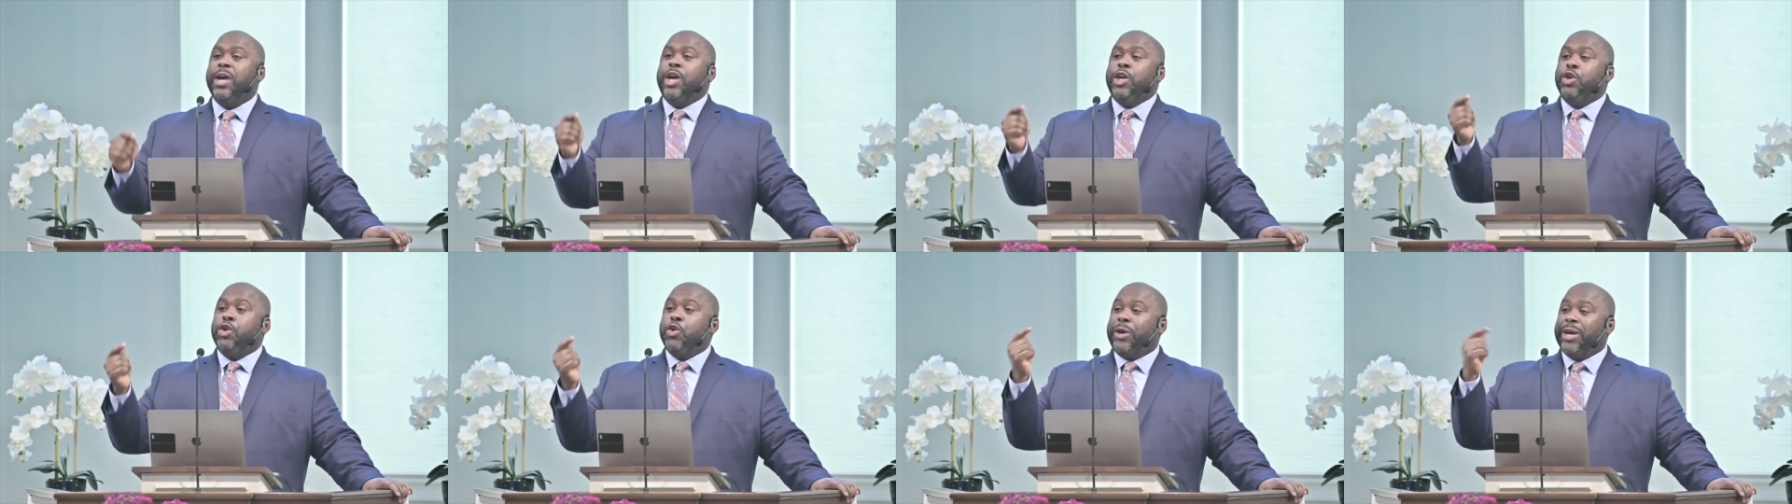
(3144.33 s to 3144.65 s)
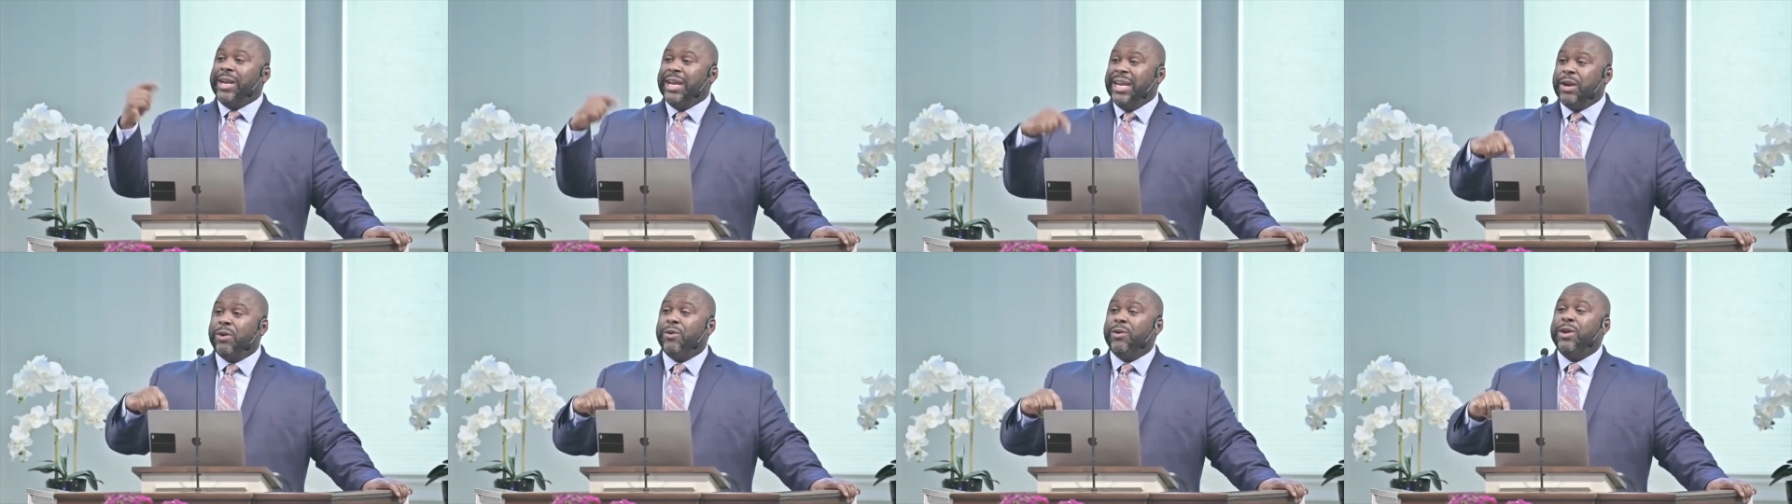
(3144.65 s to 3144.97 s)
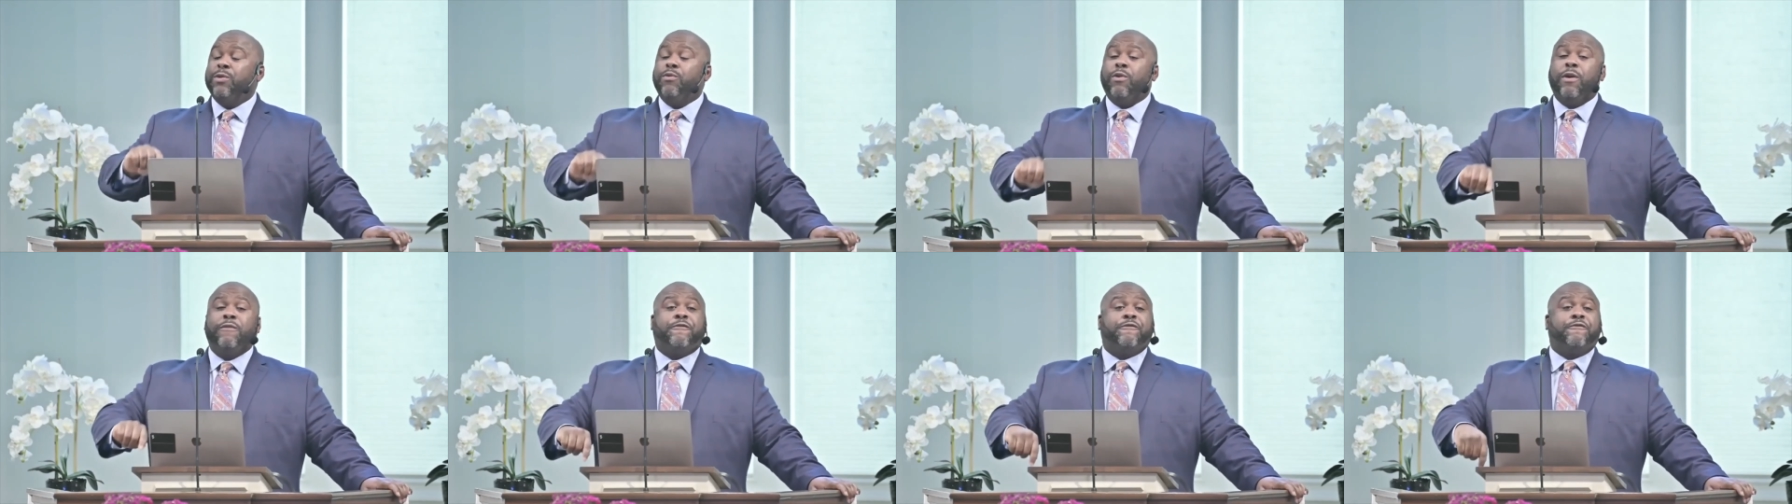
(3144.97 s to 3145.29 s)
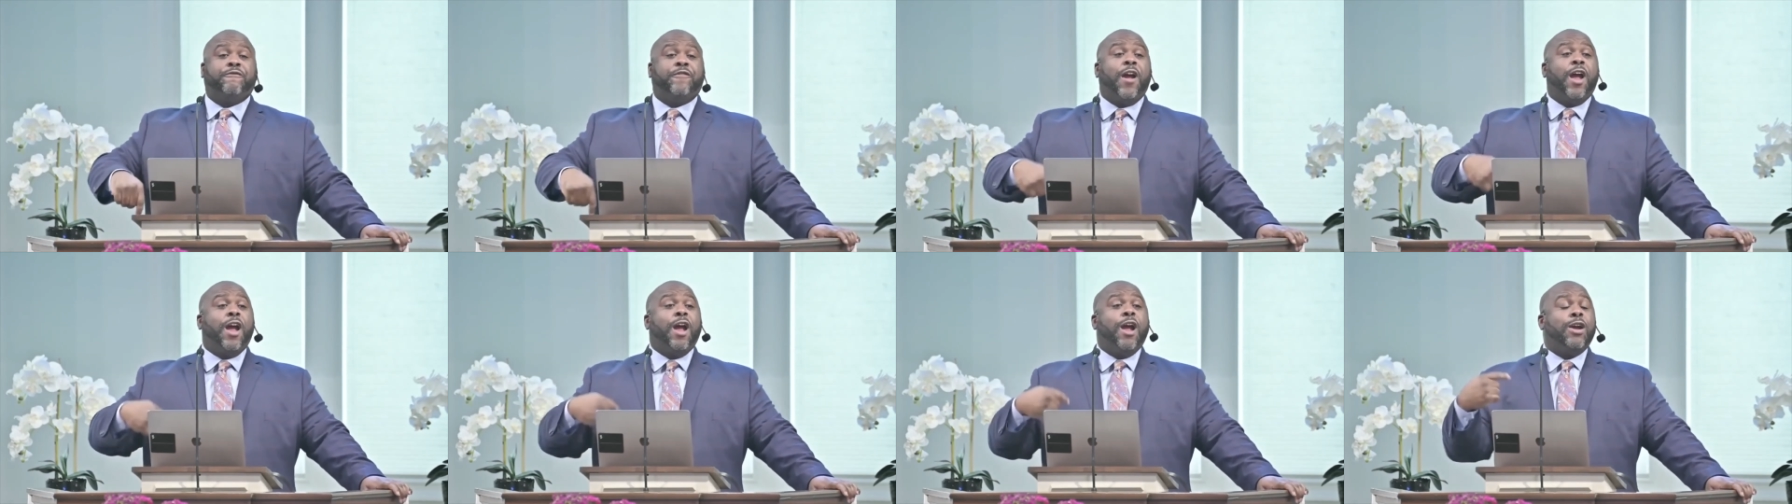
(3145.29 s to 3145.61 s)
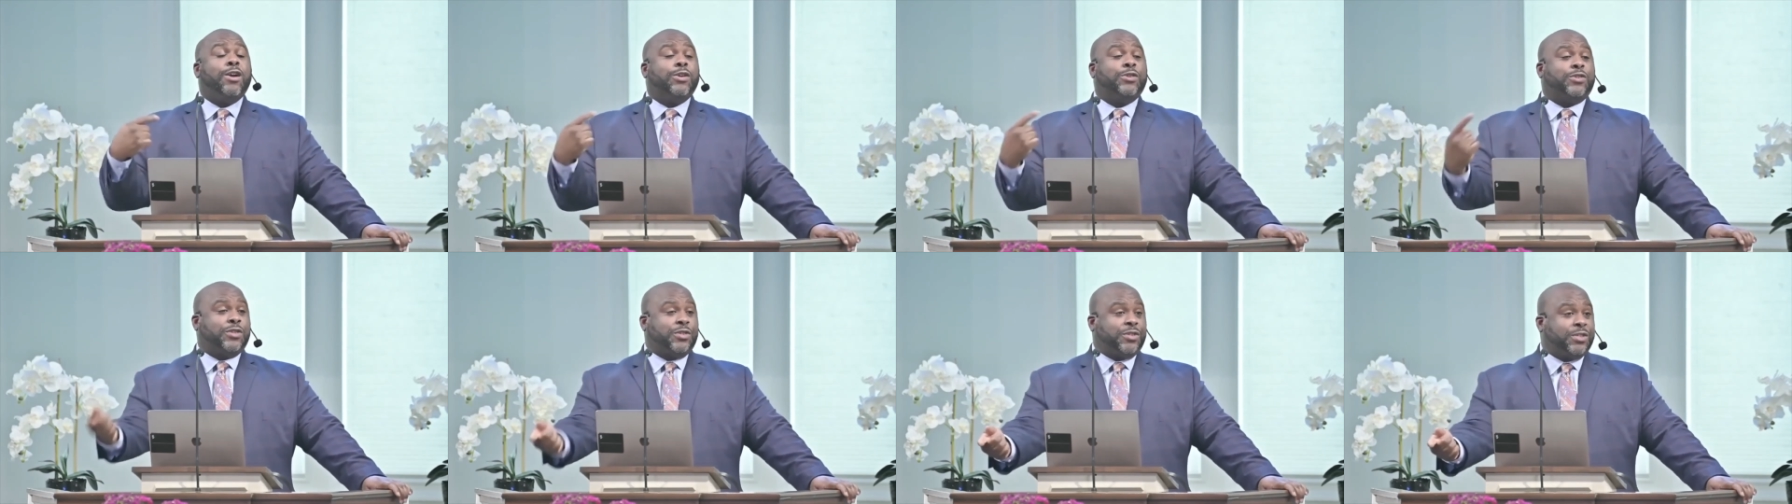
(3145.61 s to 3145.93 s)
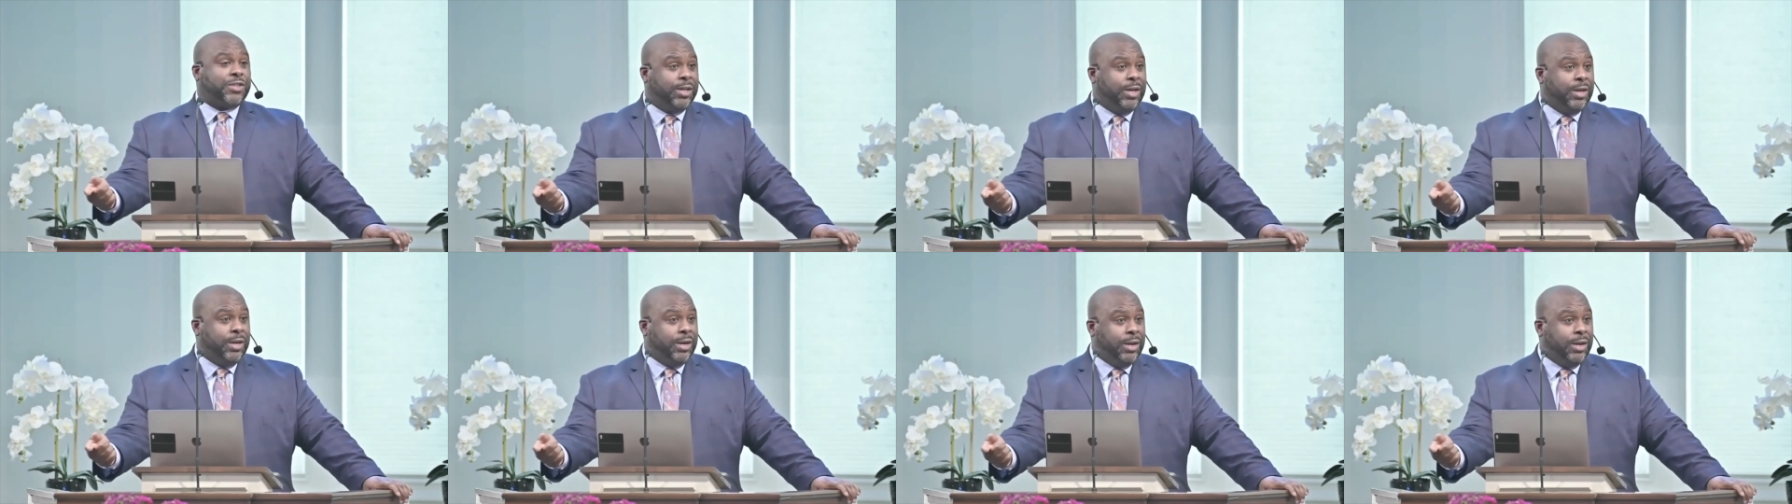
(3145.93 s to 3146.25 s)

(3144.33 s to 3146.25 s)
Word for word: you can literally reverse.